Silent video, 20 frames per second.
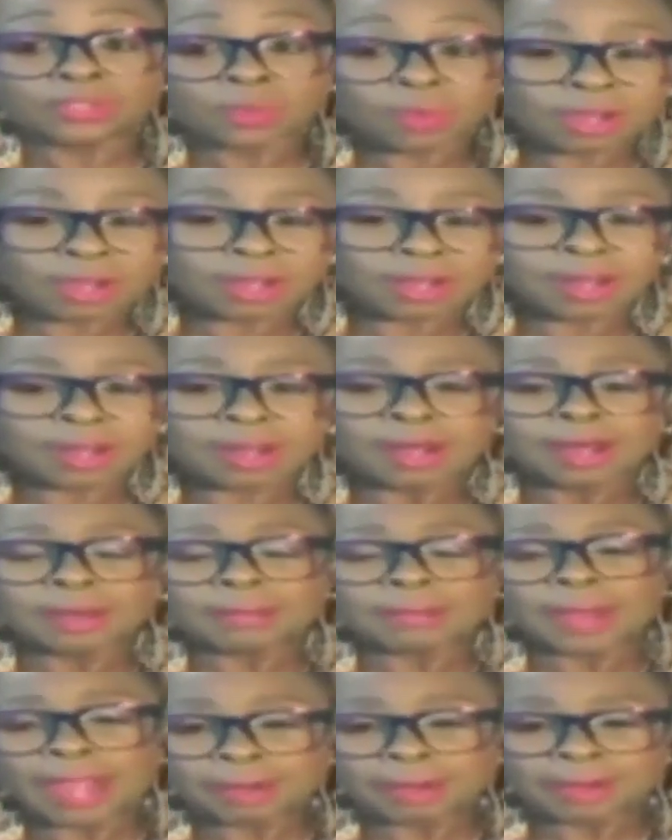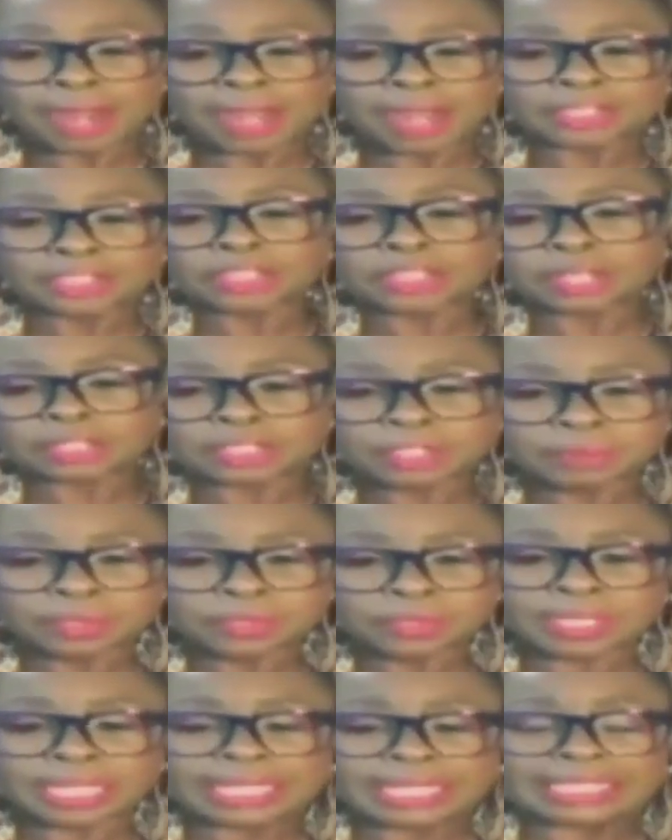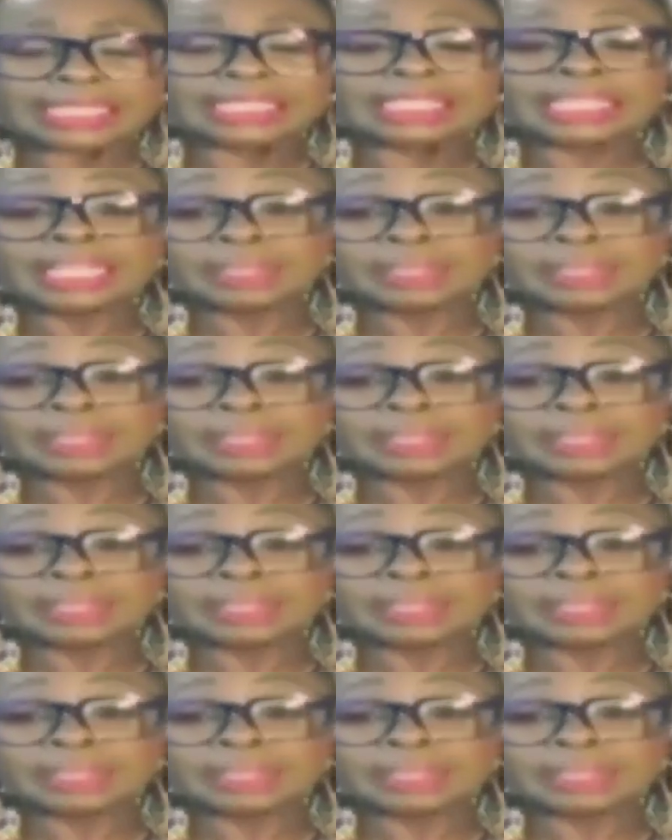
soca, parang, chutney music and